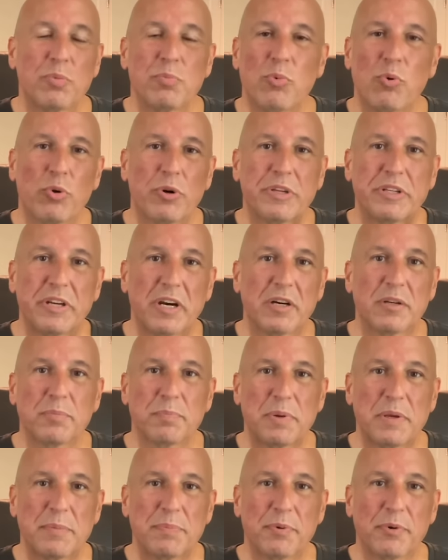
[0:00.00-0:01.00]
and more young
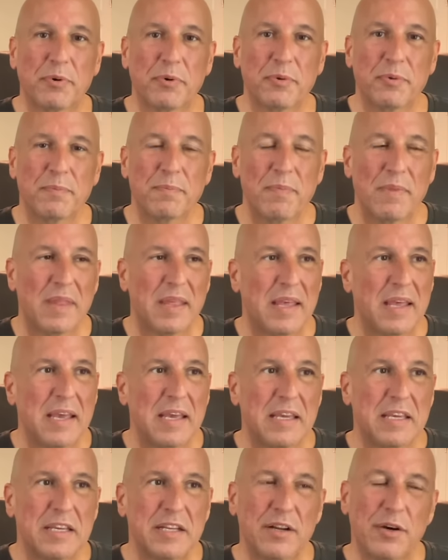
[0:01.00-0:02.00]
people,
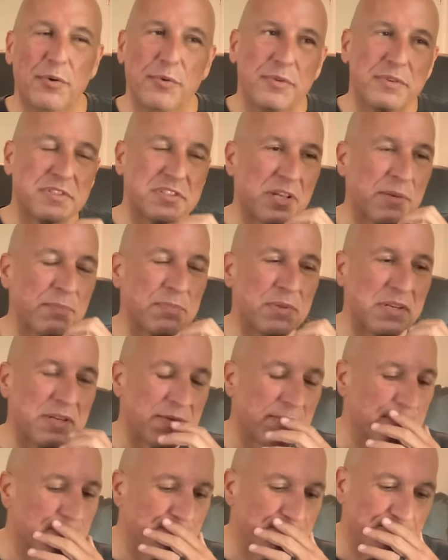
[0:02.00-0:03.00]
you know,
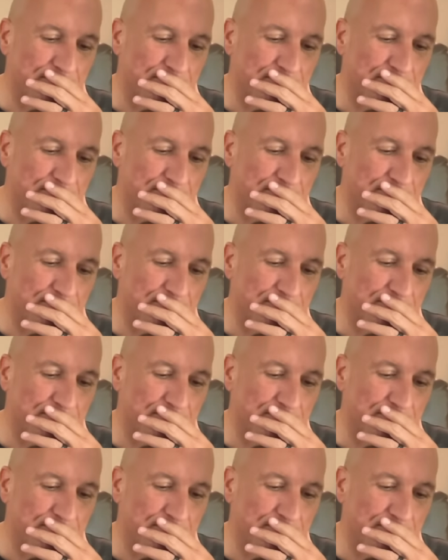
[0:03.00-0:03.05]
something